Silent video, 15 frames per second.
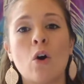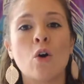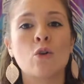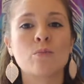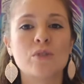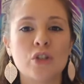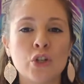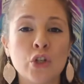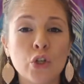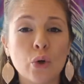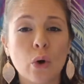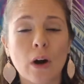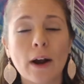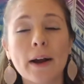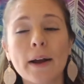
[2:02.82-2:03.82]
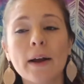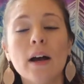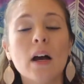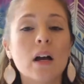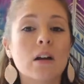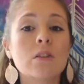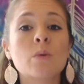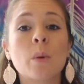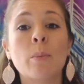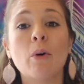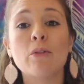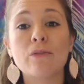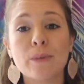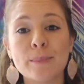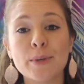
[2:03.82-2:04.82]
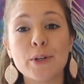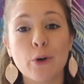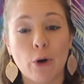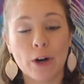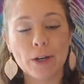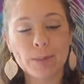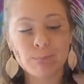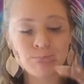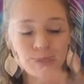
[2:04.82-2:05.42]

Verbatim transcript: home to New York because we're both from New York.